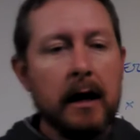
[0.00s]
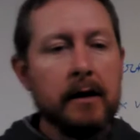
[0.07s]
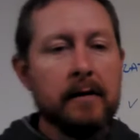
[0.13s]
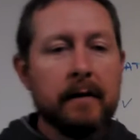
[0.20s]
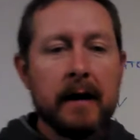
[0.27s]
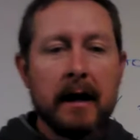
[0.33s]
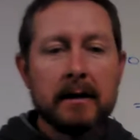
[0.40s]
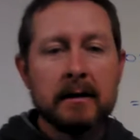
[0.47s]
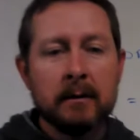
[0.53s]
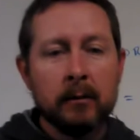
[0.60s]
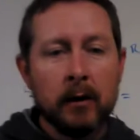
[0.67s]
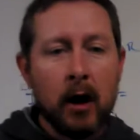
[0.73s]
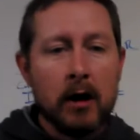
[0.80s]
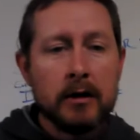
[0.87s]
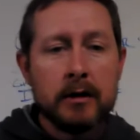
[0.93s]
You've got
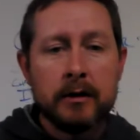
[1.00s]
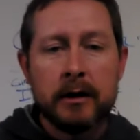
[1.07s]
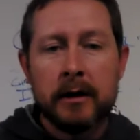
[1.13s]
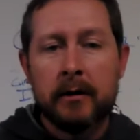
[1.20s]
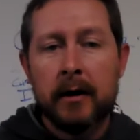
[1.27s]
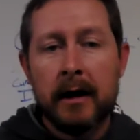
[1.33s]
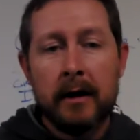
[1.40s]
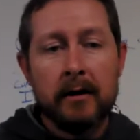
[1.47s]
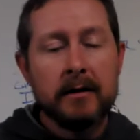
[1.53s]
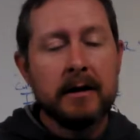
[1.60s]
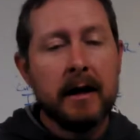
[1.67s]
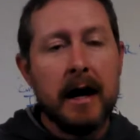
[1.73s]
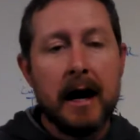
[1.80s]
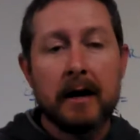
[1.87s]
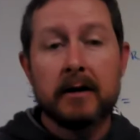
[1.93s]
some larger generators
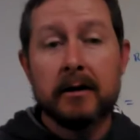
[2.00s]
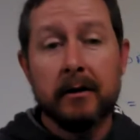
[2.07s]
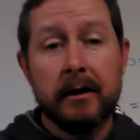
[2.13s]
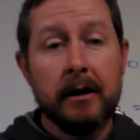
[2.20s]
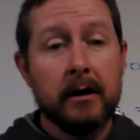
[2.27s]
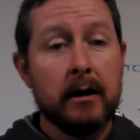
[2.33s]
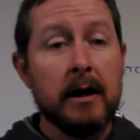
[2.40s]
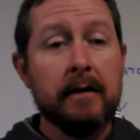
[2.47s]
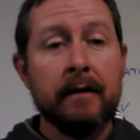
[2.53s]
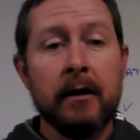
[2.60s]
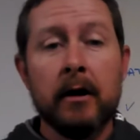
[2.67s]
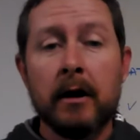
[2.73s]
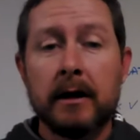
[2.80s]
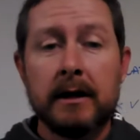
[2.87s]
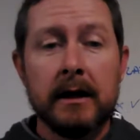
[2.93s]
that actually are even
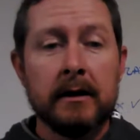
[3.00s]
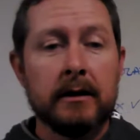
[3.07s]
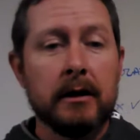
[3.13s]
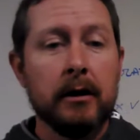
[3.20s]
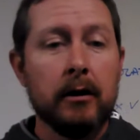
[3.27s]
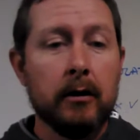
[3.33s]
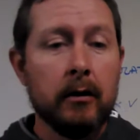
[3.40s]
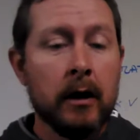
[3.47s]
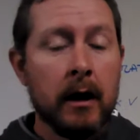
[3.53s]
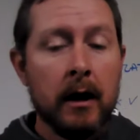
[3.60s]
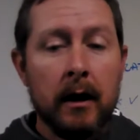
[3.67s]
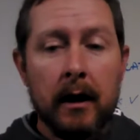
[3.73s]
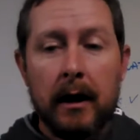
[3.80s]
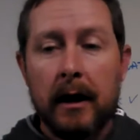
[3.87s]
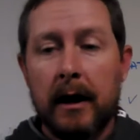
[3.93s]
hooked into
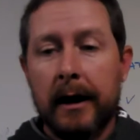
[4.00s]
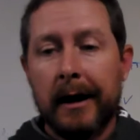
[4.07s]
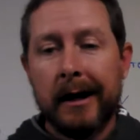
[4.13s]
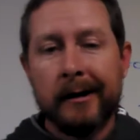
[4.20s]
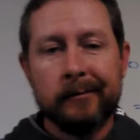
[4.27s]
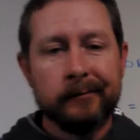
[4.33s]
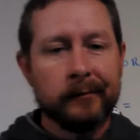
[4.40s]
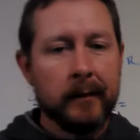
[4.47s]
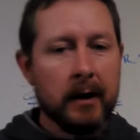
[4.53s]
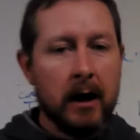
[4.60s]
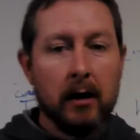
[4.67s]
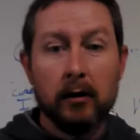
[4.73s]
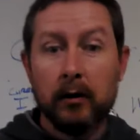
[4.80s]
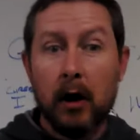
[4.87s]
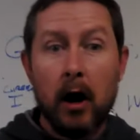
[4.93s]
a
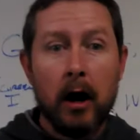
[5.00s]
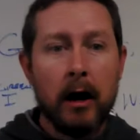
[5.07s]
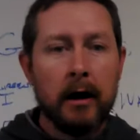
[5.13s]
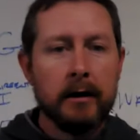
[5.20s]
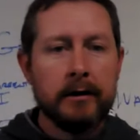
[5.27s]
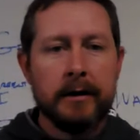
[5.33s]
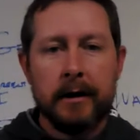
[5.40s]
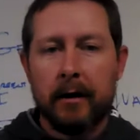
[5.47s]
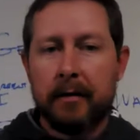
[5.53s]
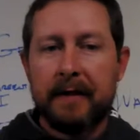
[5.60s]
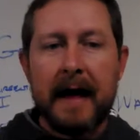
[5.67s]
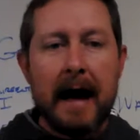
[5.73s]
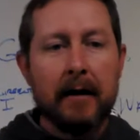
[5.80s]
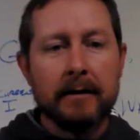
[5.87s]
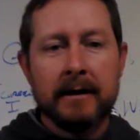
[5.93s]
large,
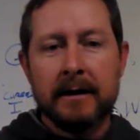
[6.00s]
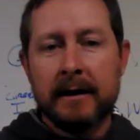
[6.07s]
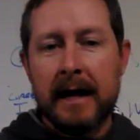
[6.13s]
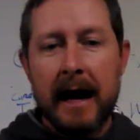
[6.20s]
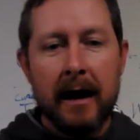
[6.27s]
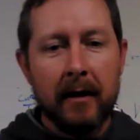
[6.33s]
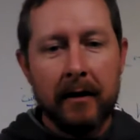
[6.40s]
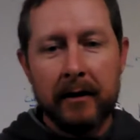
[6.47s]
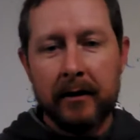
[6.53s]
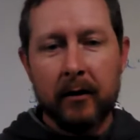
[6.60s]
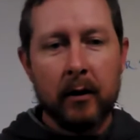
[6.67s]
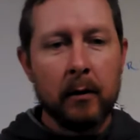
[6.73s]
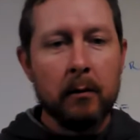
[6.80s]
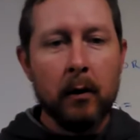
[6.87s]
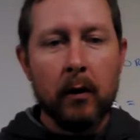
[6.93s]
1,000-gallon
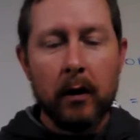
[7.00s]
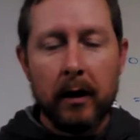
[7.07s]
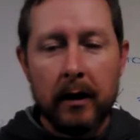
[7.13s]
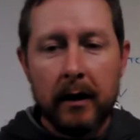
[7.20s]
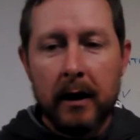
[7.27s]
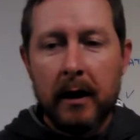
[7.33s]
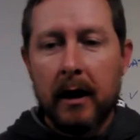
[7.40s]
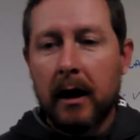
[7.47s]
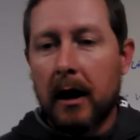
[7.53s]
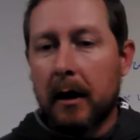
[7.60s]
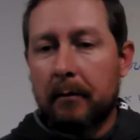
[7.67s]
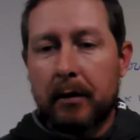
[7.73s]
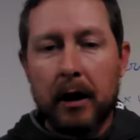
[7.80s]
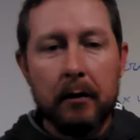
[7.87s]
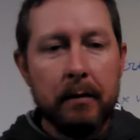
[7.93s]
or more
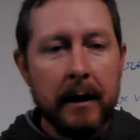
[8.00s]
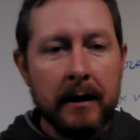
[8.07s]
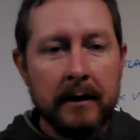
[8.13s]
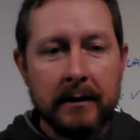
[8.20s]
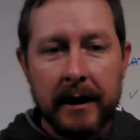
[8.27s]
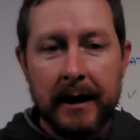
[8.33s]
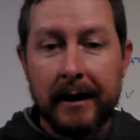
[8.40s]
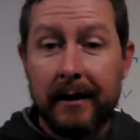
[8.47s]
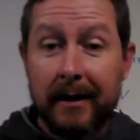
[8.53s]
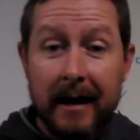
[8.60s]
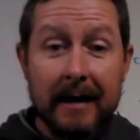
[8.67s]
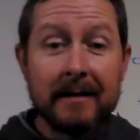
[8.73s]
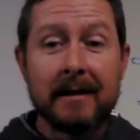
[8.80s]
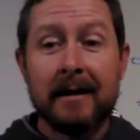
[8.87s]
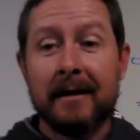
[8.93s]
propane tank.
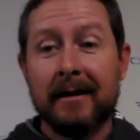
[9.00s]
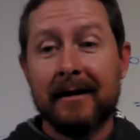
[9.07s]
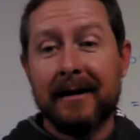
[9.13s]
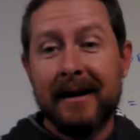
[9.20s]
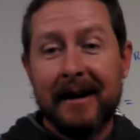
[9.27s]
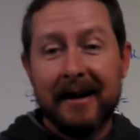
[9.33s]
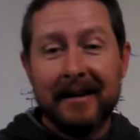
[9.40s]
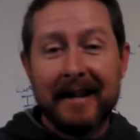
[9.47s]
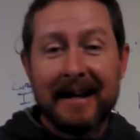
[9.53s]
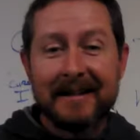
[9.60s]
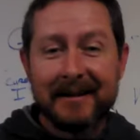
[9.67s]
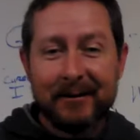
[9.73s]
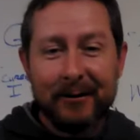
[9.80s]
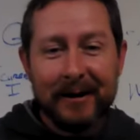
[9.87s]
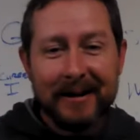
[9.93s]
That's
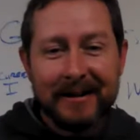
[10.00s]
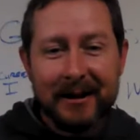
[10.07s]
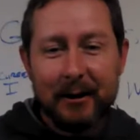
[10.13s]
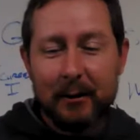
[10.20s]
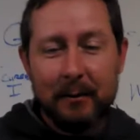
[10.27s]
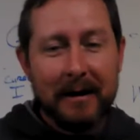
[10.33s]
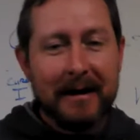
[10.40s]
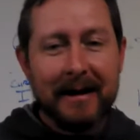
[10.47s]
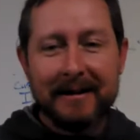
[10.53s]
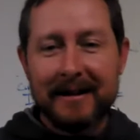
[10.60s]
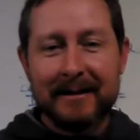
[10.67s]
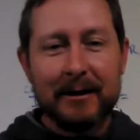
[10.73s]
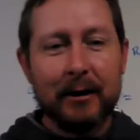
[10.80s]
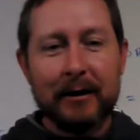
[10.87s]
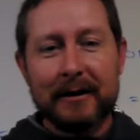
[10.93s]
going to, because
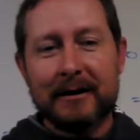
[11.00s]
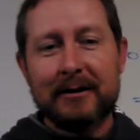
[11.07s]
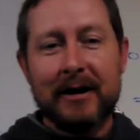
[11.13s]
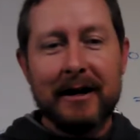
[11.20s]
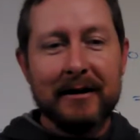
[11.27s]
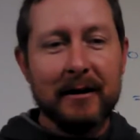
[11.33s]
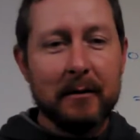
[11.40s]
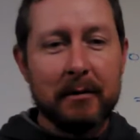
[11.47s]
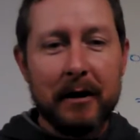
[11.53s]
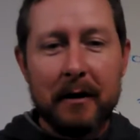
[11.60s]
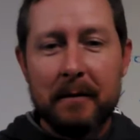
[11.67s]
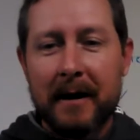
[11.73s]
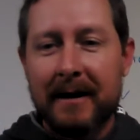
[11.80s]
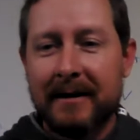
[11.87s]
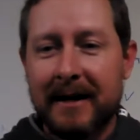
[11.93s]
it's hooked straight to the
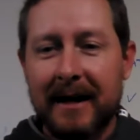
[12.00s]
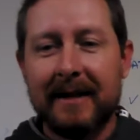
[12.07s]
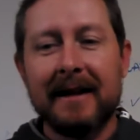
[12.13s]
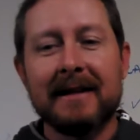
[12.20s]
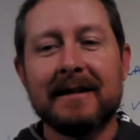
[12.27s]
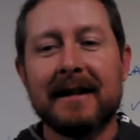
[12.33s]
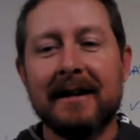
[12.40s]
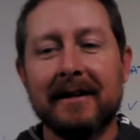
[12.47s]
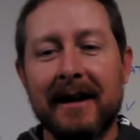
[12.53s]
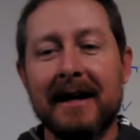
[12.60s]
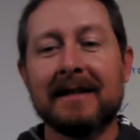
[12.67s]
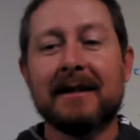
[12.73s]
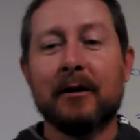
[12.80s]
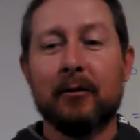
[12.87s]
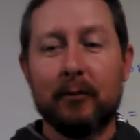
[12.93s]
propane tank, that's going to
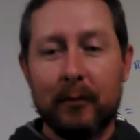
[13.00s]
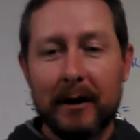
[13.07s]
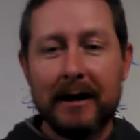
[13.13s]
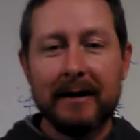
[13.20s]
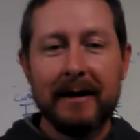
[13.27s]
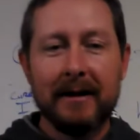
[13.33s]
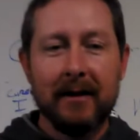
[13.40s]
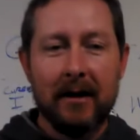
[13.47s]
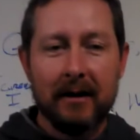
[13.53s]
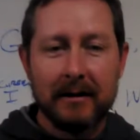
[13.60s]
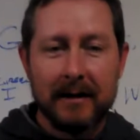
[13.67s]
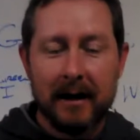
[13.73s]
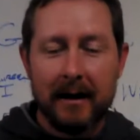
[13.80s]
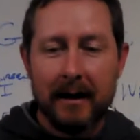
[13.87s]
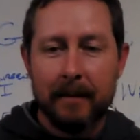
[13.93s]
last a really
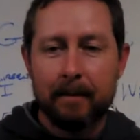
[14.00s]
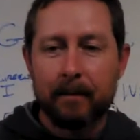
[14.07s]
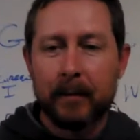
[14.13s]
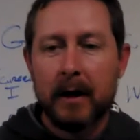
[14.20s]
long time.